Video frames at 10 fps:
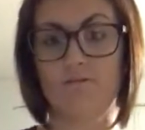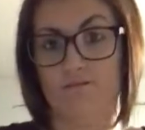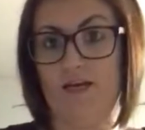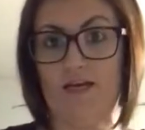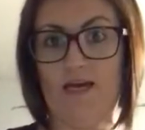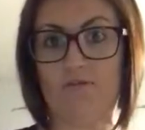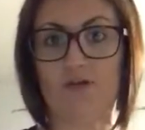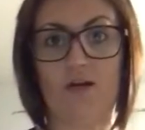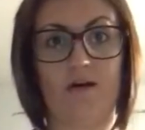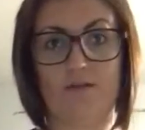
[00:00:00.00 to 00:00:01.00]
being
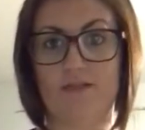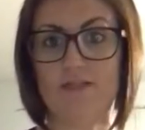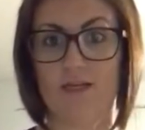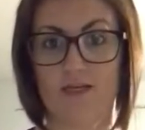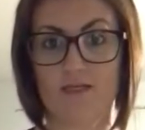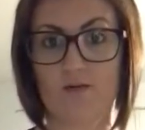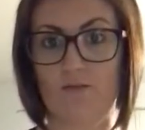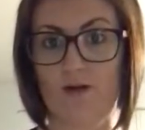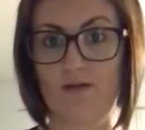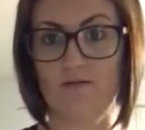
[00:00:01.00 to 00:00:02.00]
captured, held, and sitting
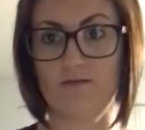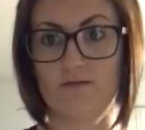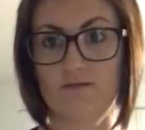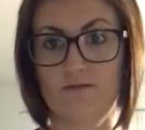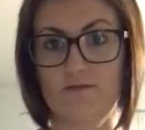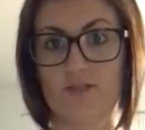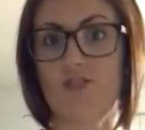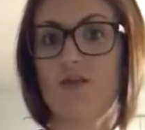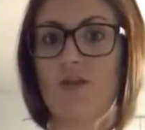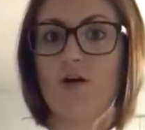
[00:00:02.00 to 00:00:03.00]
somewhere.
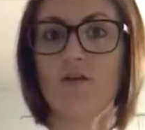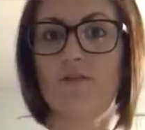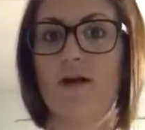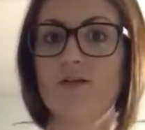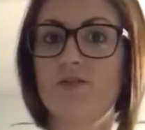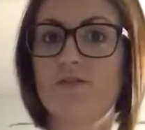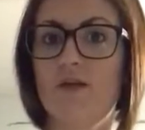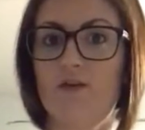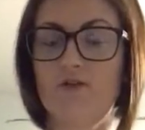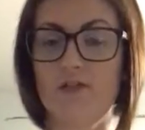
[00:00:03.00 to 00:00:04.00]
Just the thought of that should
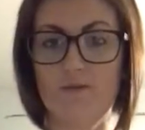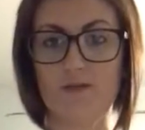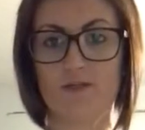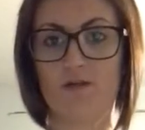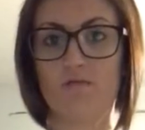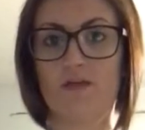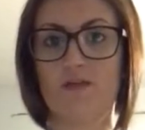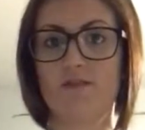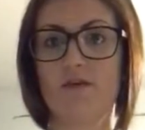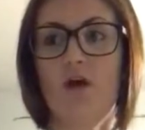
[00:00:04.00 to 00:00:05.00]
make your stomach turn,
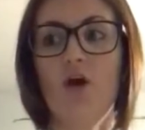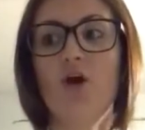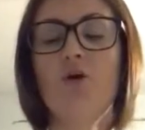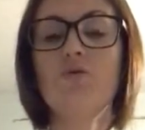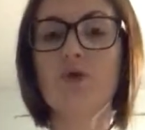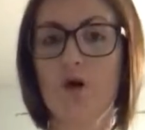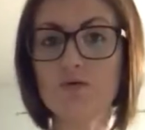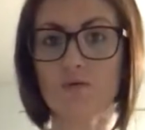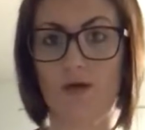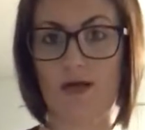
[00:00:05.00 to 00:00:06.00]
because who
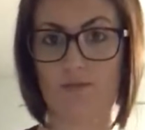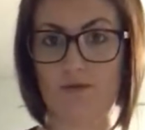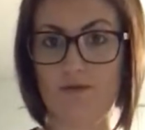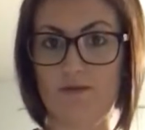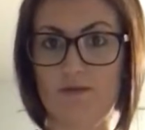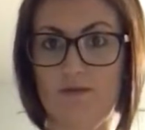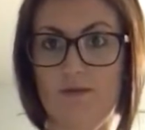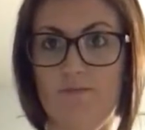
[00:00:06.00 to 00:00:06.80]
knows what happens.